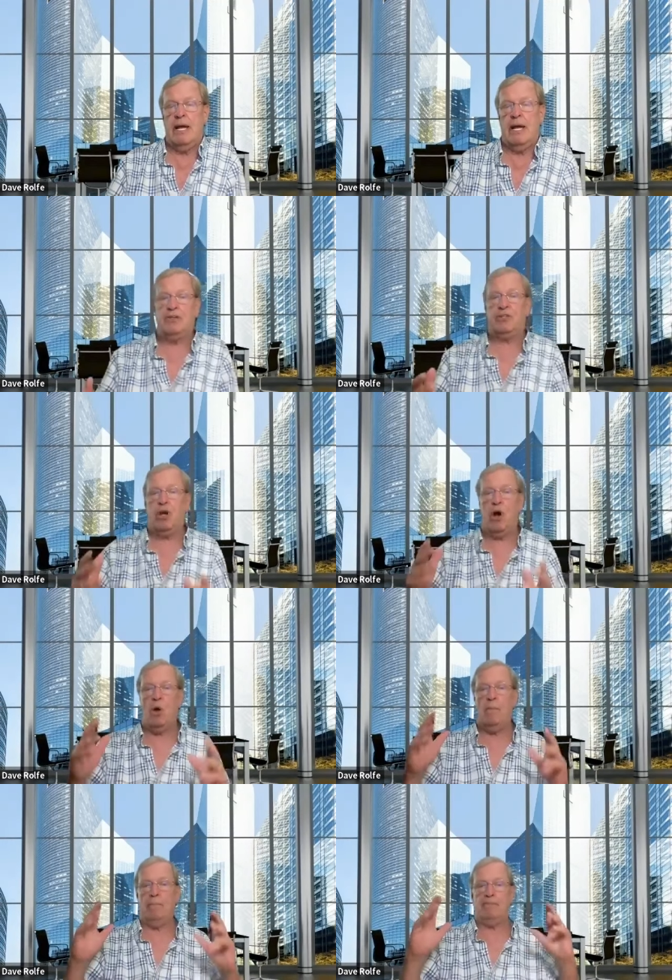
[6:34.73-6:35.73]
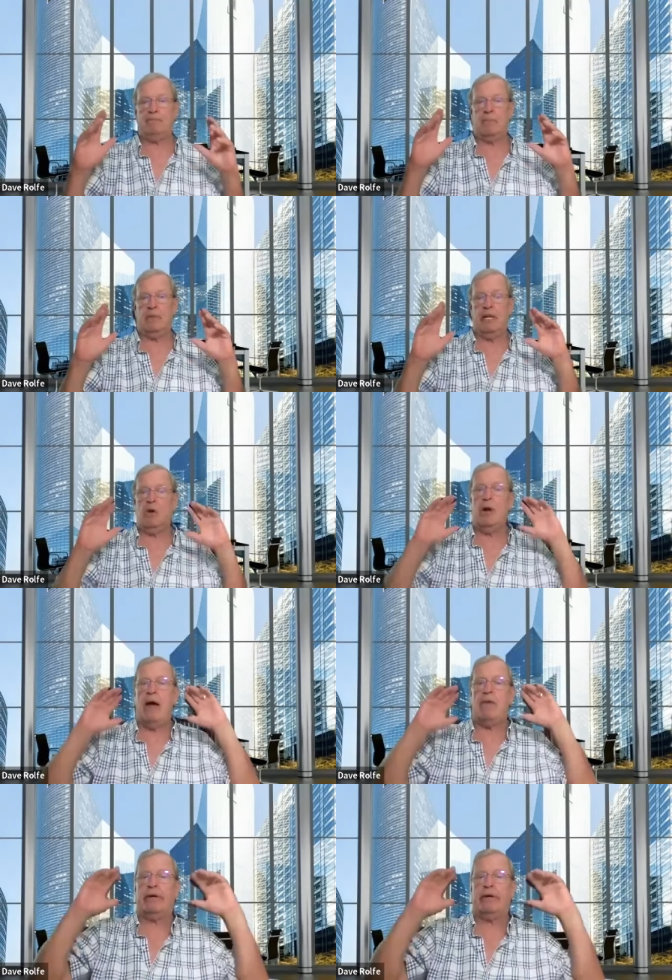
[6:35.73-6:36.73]
And so they don't
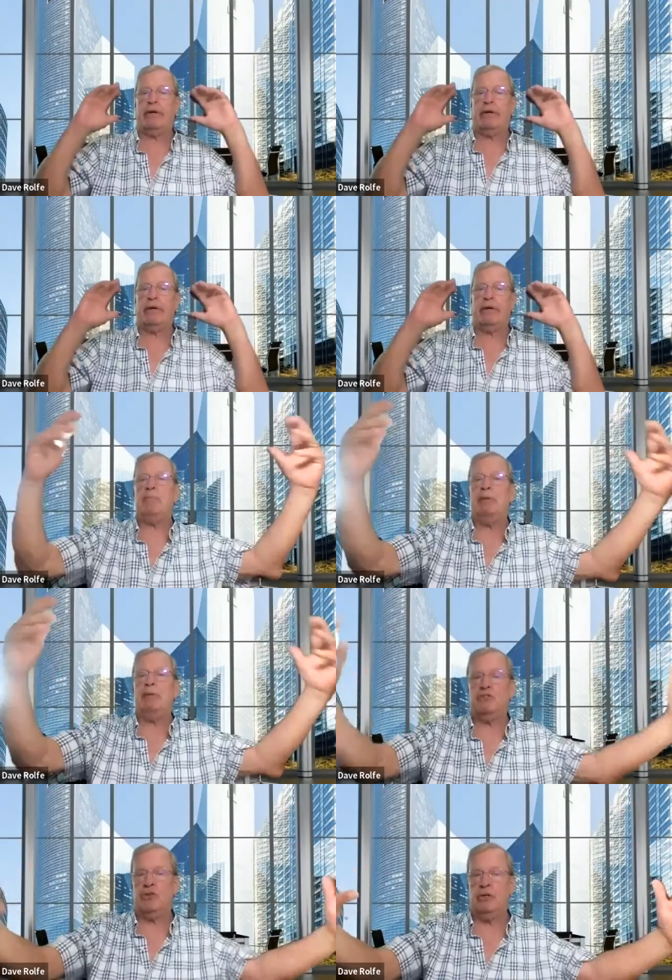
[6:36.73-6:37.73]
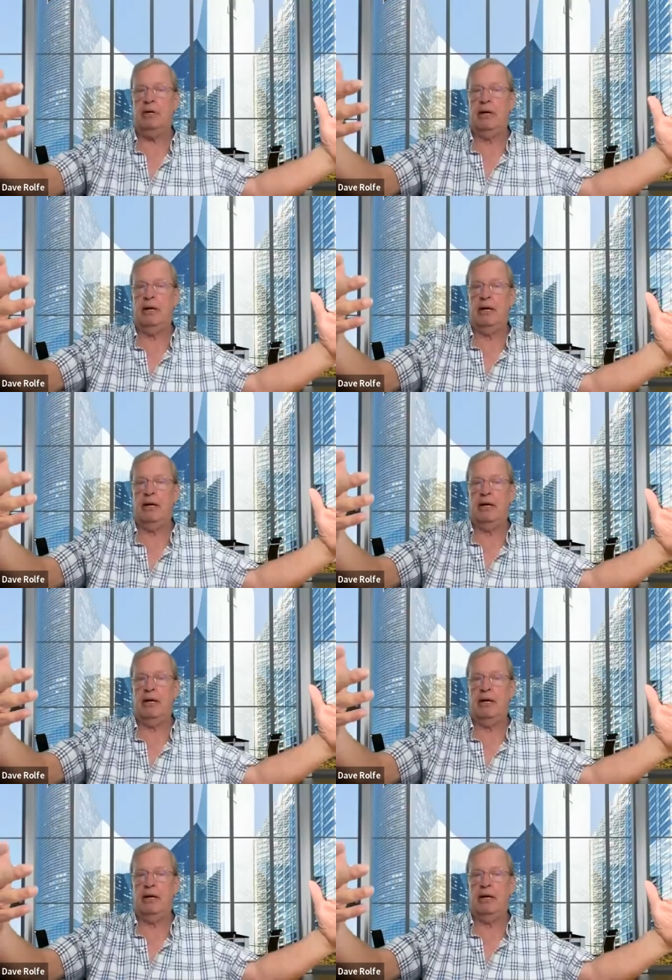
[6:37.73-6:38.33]
have a complete picture